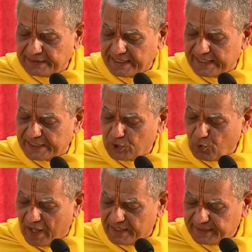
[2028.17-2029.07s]
their
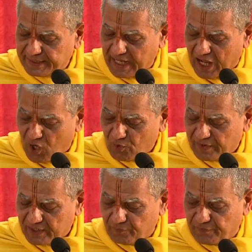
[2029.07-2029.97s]
duality,
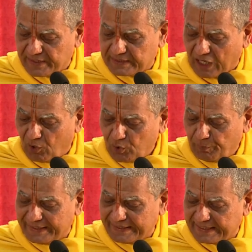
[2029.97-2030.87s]
however,
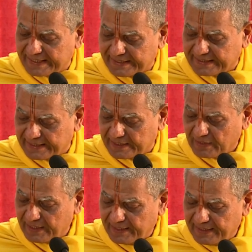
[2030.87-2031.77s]
without being
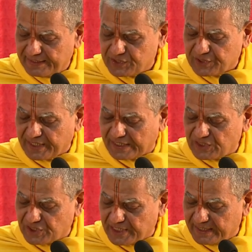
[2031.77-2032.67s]
negated, is
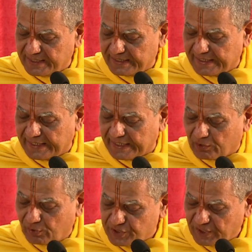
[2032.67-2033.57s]
transcended
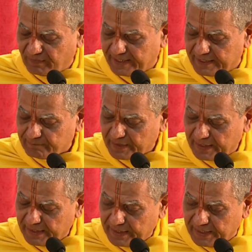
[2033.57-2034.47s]
inclusively
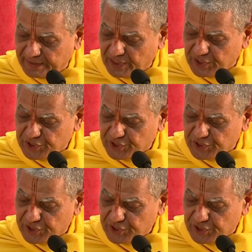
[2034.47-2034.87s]
in the